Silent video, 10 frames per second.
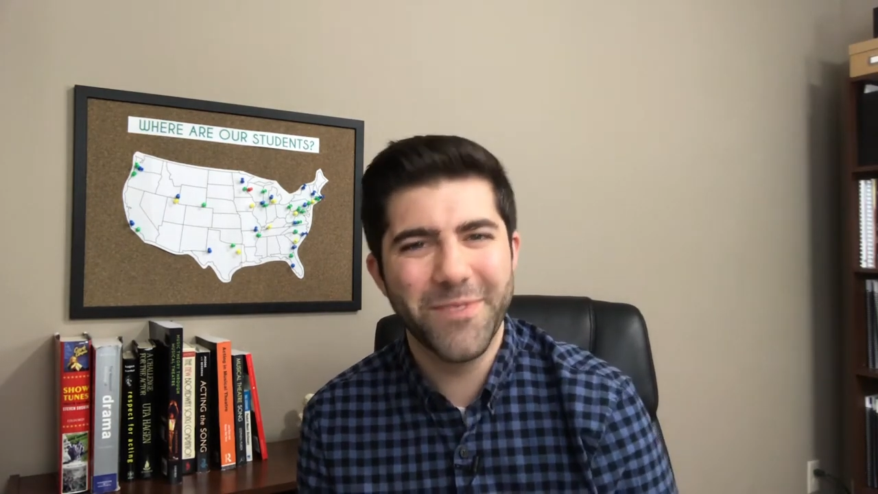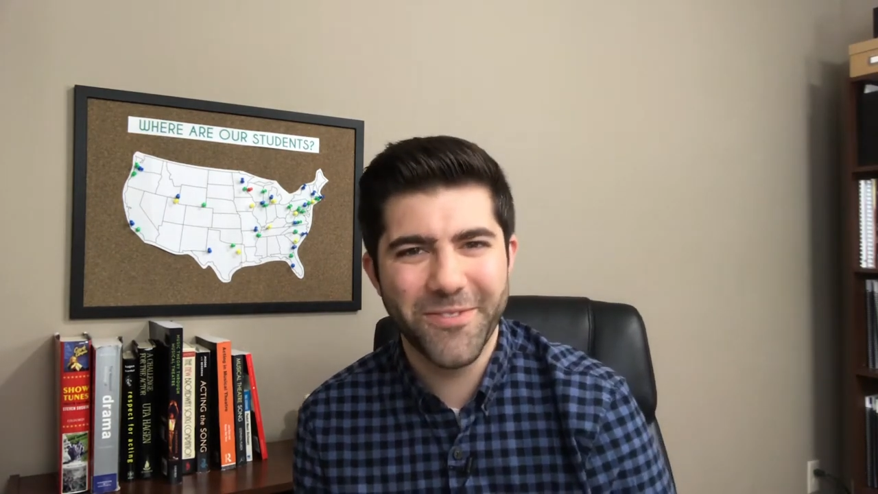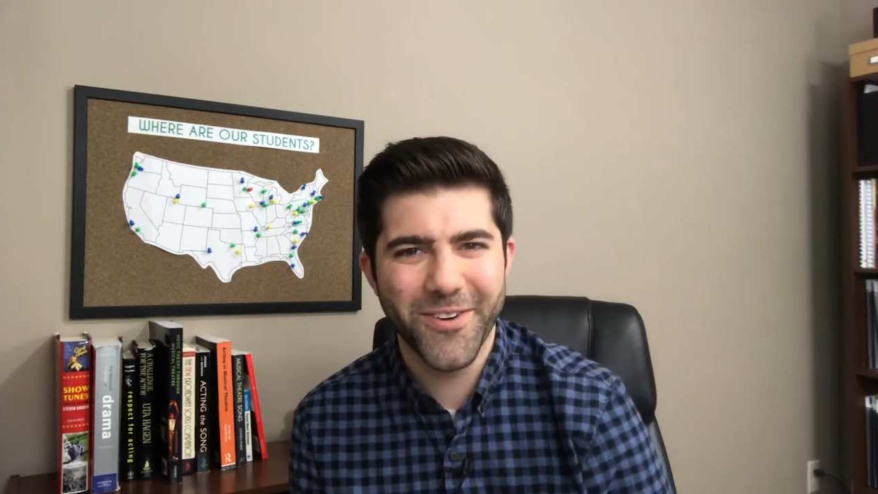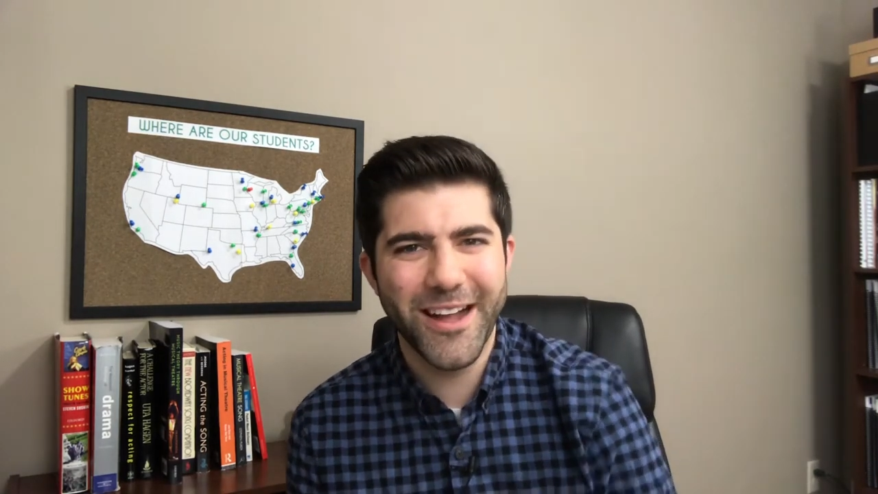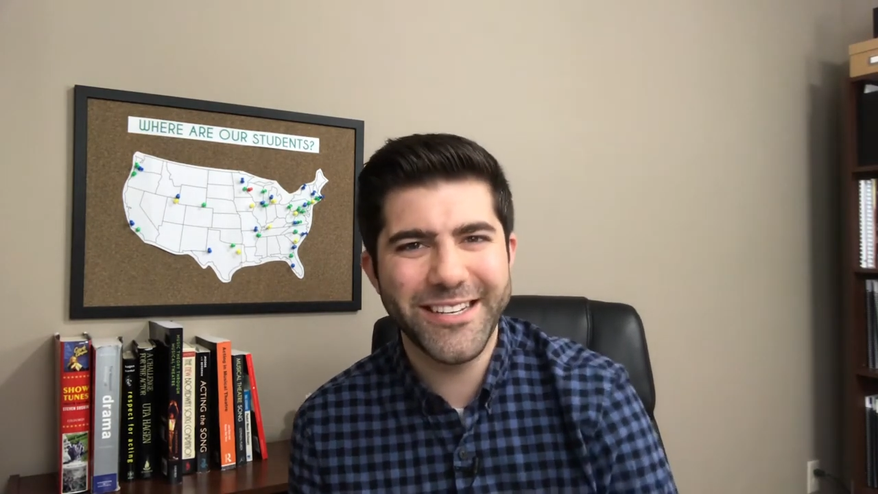but
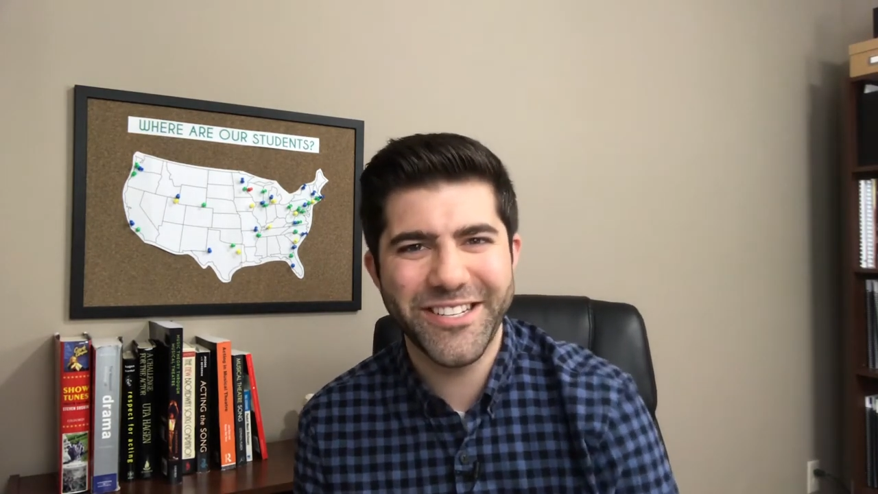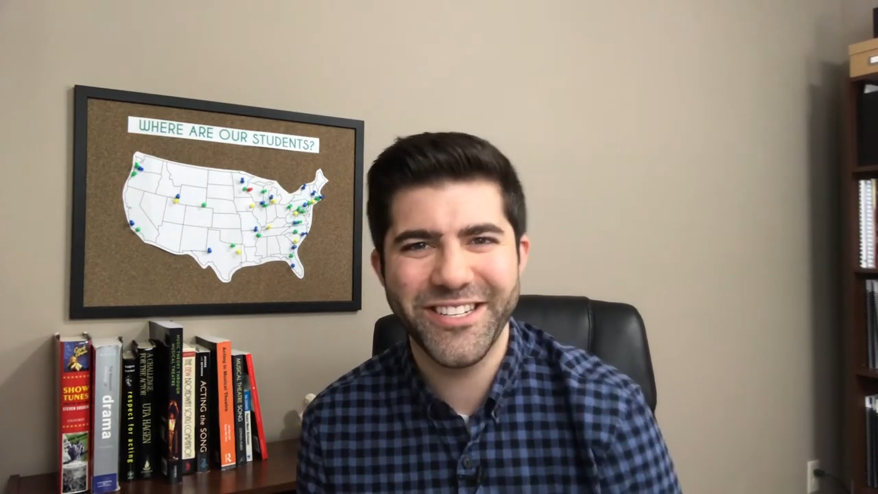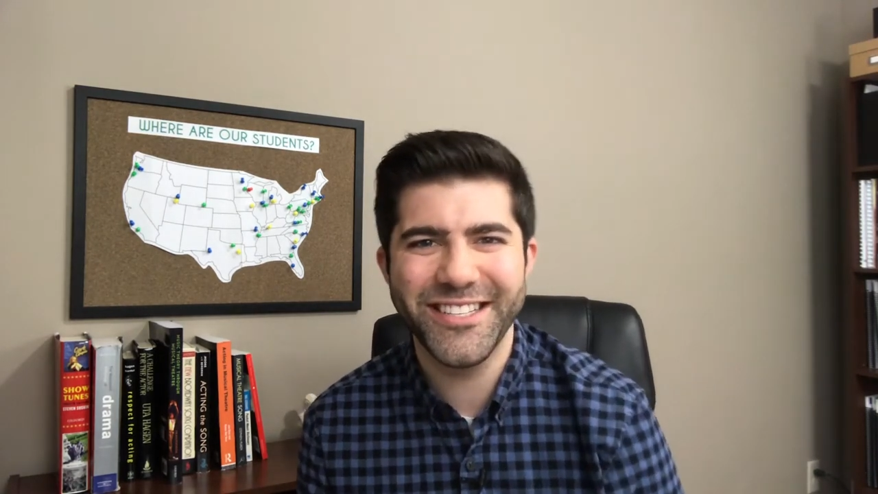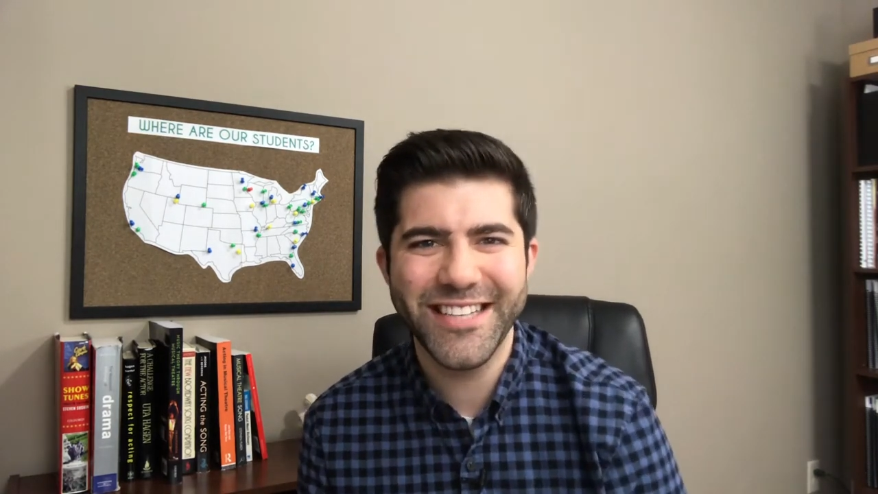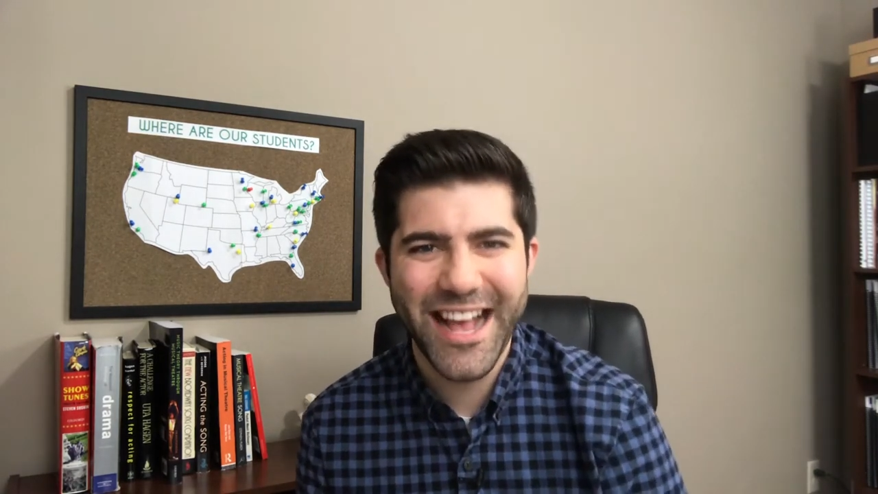for
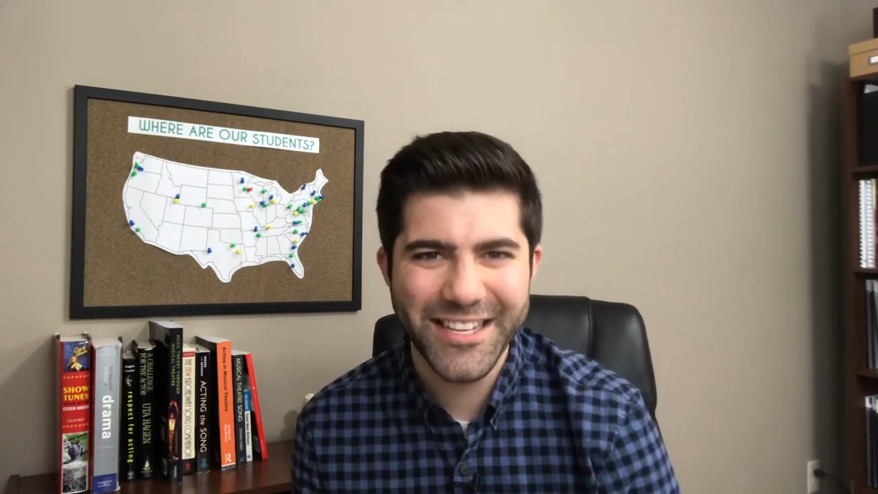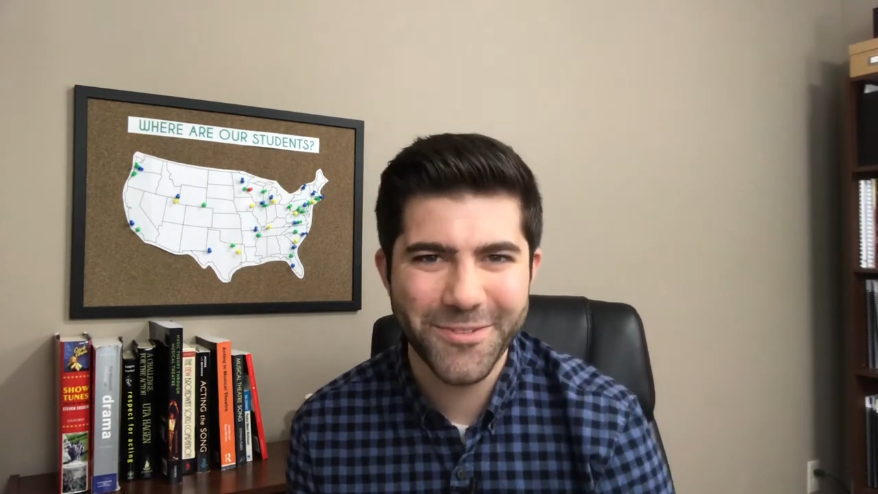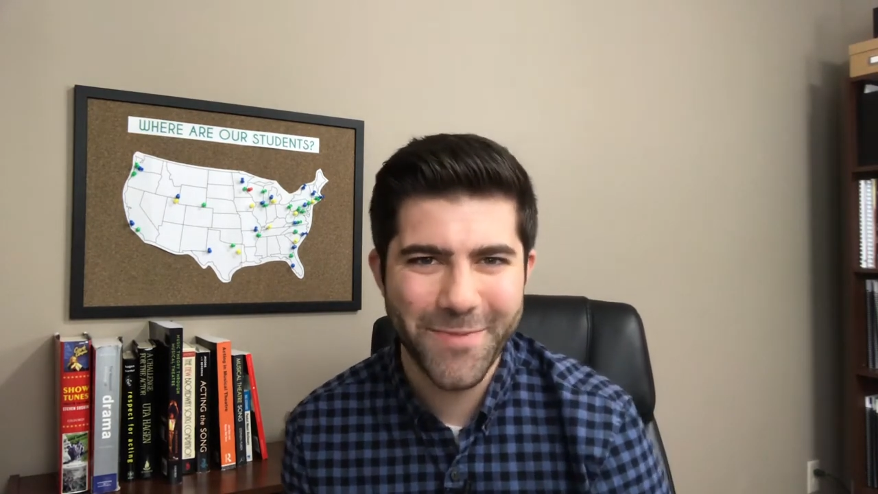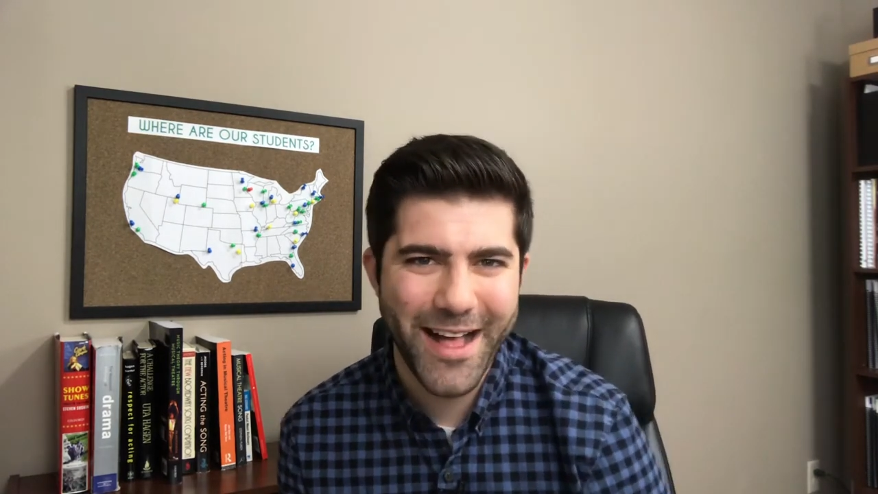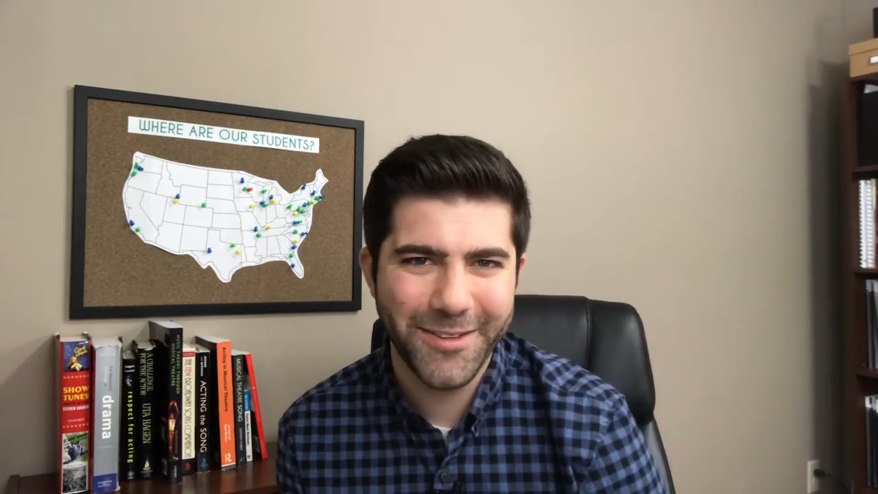auditions
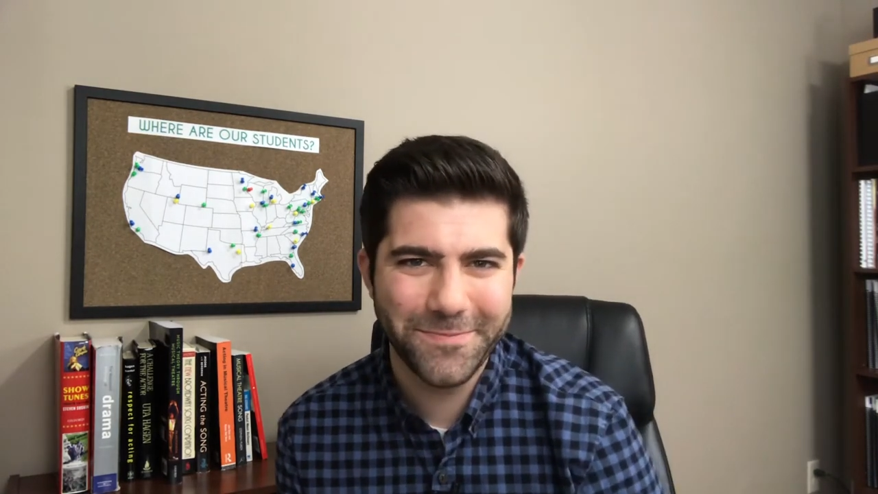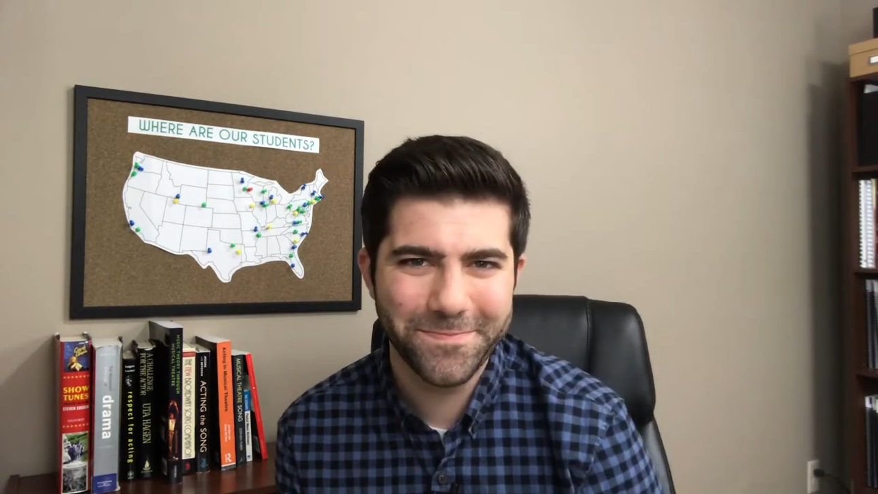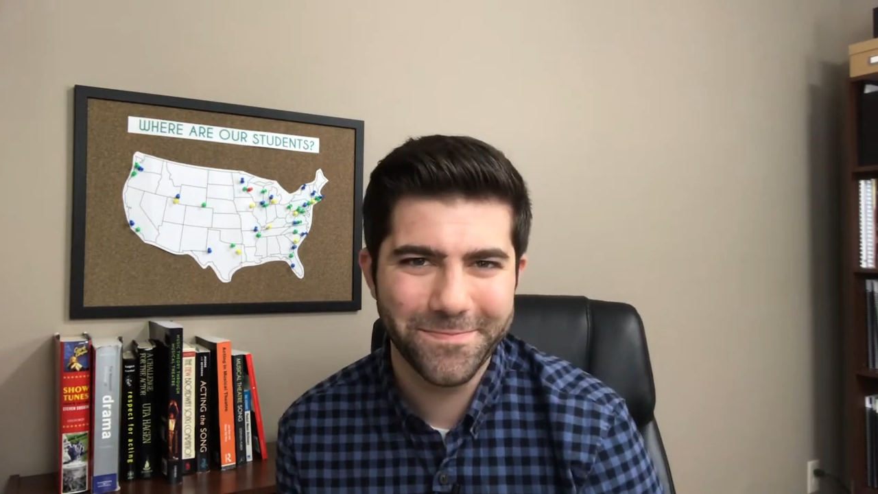as well.